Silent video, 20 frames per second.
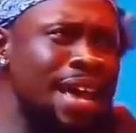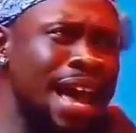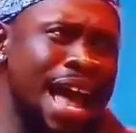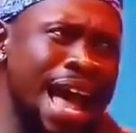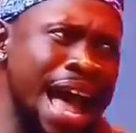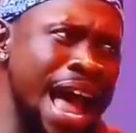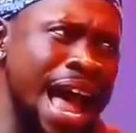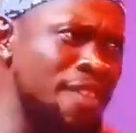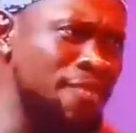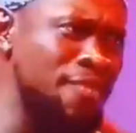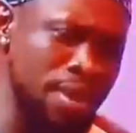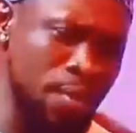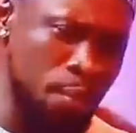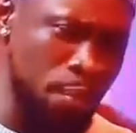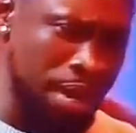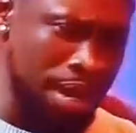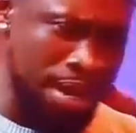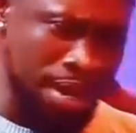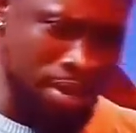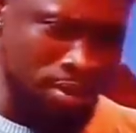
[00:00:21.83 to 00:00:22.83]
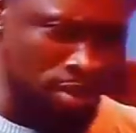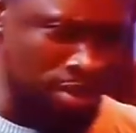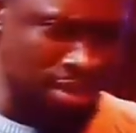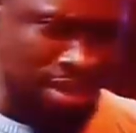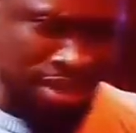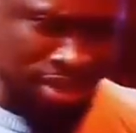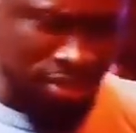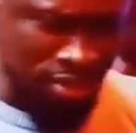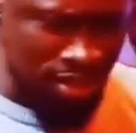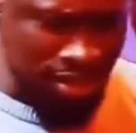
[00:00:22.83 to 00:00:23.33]
Yeah, every week.
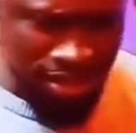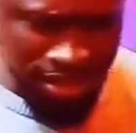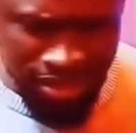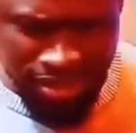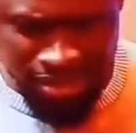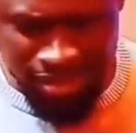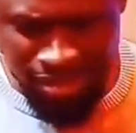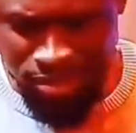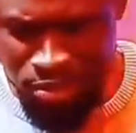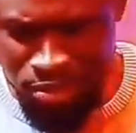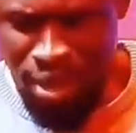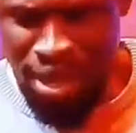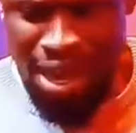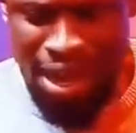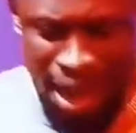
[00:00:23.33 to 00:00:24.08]
Not to be certain. You